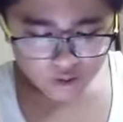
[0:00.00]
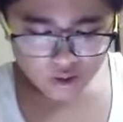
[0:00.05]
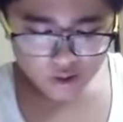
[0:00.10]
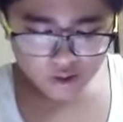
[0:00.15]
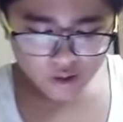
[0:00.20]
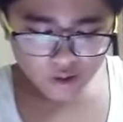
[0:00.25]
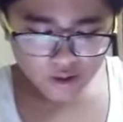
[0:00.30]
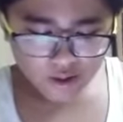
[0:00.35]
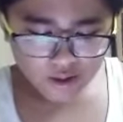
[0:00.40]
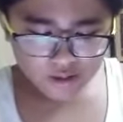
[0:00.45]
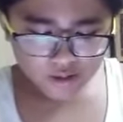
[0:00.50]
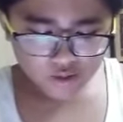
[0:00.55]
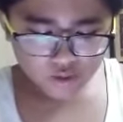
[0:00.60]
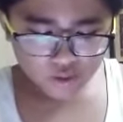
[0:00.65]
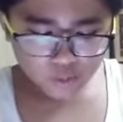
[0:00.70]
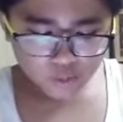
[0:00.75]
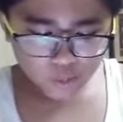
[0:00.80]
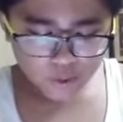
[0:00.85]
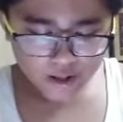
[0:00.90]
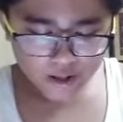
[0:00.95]
Okay, so
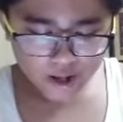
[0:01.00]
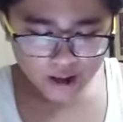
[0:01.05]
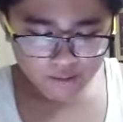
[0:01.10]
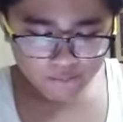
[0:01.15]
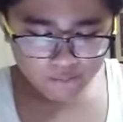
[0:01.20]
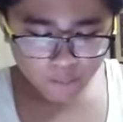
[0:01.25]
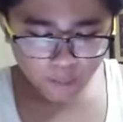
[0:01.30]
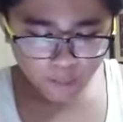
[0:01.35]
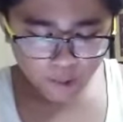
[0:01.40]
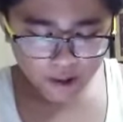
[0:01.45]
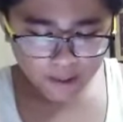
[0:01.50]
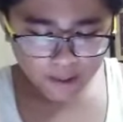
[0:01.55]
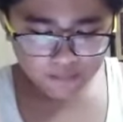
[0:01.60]
do we have more?